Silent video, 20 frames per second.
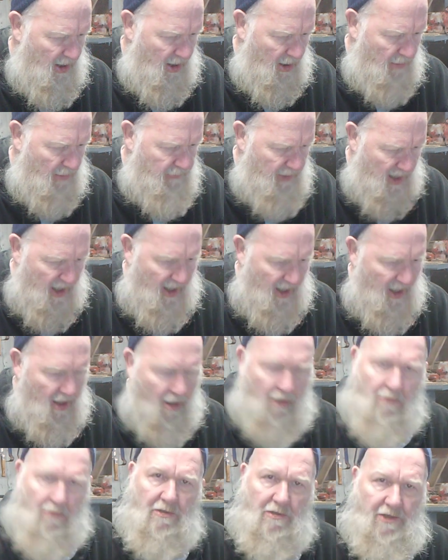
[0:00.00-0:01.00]
of
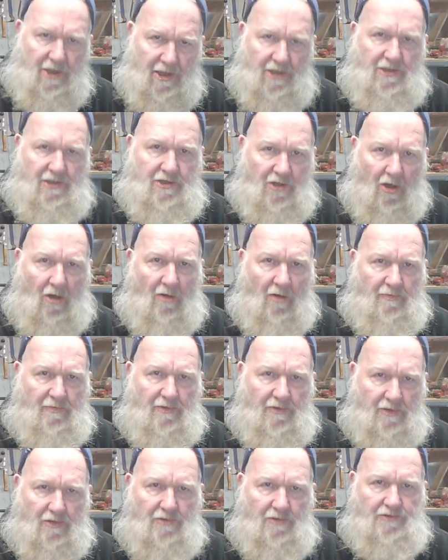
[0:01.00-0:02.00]
how he
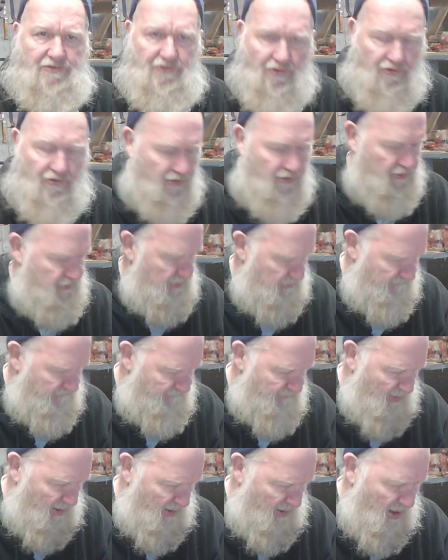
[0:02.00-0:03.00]
sharpened those tools.
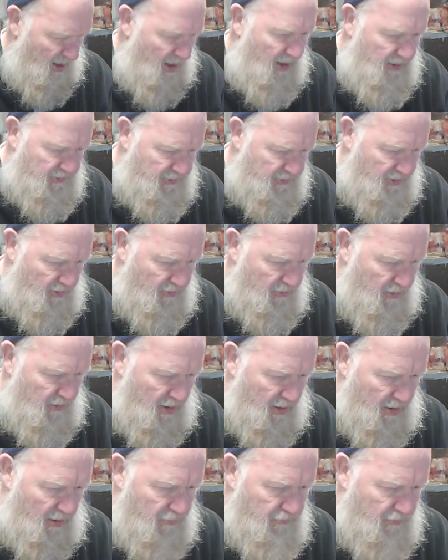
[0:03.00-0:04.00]
So